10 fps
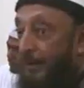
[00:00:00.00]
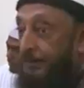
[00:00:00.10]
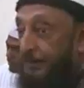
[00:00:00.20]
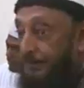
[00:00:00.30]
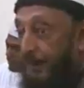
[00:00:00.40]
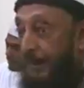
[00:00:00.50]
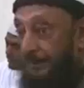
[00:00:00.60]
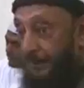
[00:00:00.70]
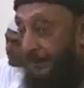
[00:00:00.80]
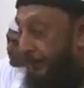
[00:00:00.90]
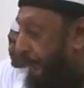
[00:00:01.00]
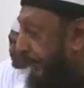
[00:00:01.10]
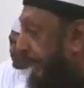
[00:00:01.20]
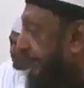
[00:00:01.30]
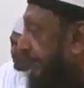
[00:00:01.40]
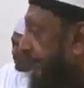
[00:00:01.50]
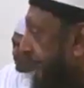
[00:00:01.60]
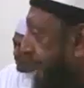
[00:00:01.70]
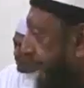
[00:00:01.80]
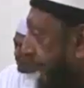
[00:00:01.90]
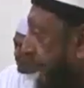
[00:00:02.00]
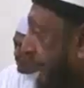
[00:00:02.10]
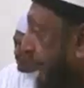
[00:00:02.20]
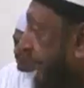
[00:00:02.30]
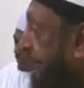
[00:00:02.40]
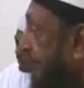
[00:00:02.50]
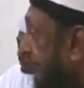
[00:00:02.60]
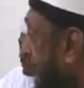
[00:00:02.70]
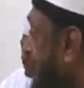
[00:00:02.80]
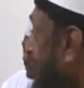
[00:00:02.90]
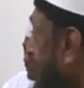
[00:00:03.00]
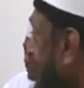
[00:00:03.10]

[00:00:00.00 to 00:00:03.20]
And the charter creates the Security Council.